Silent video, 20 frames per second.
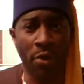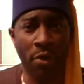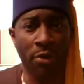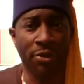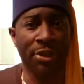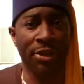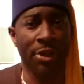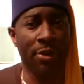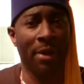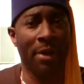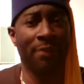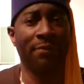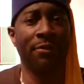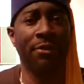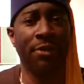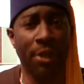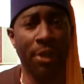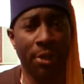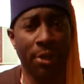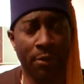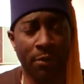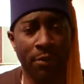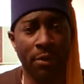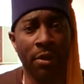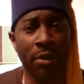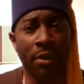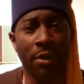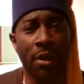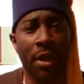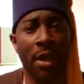year after year,
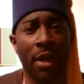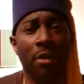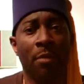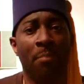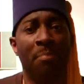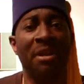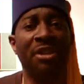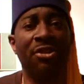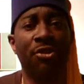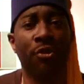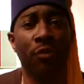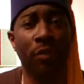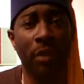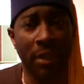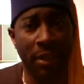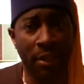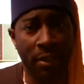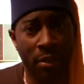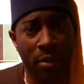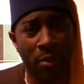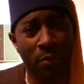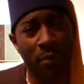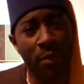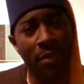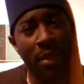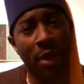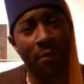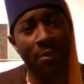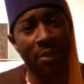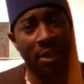habitually,
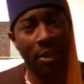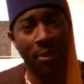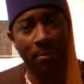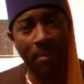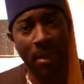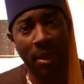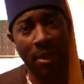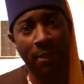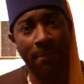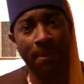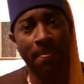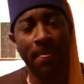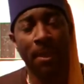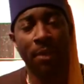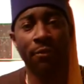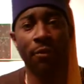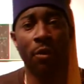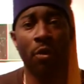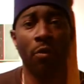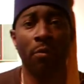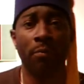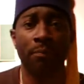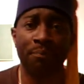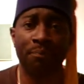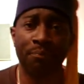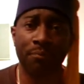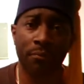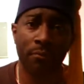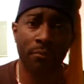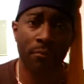without thinking about it. So,
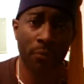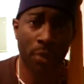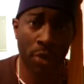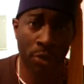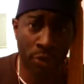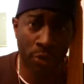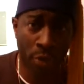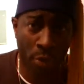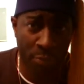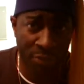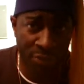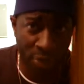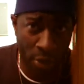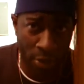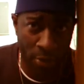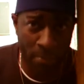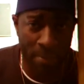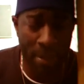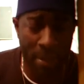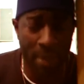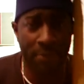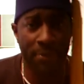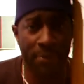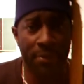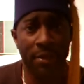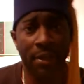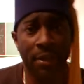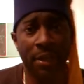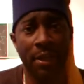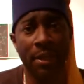you know, we talk about
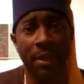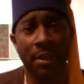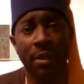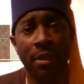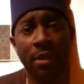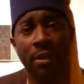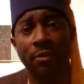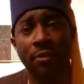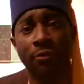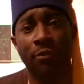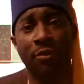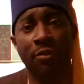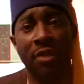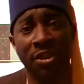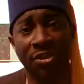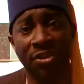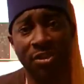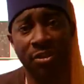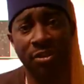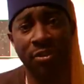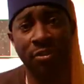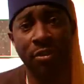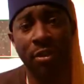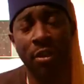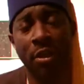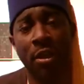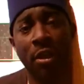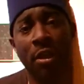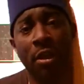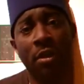the tradition
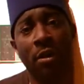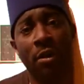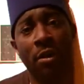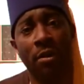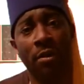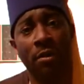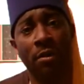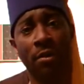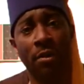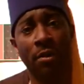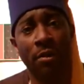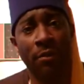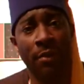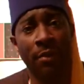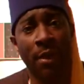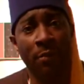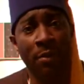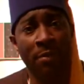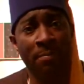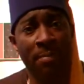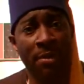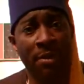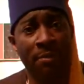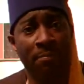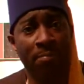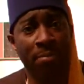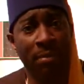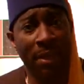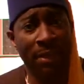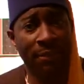that we've
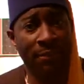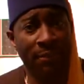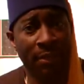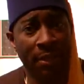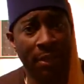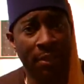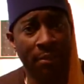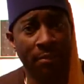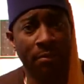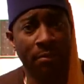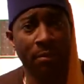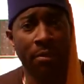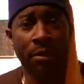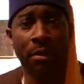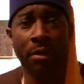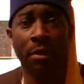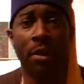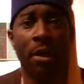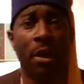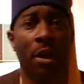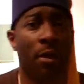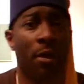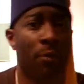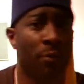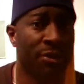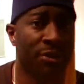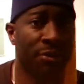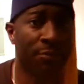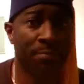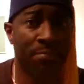been placed in,
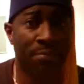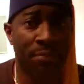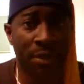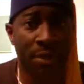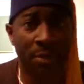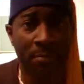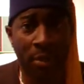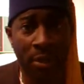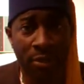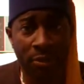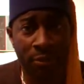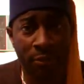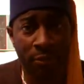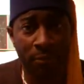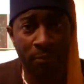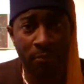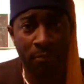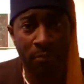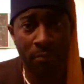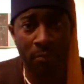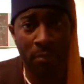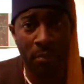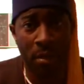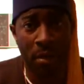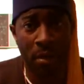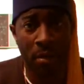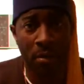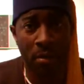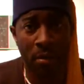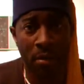which is pretty much
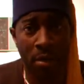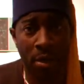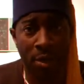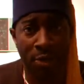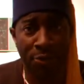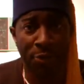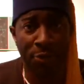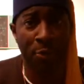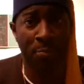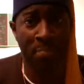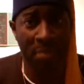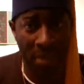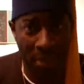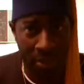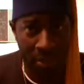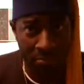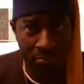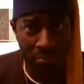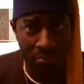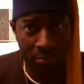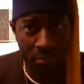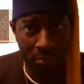European,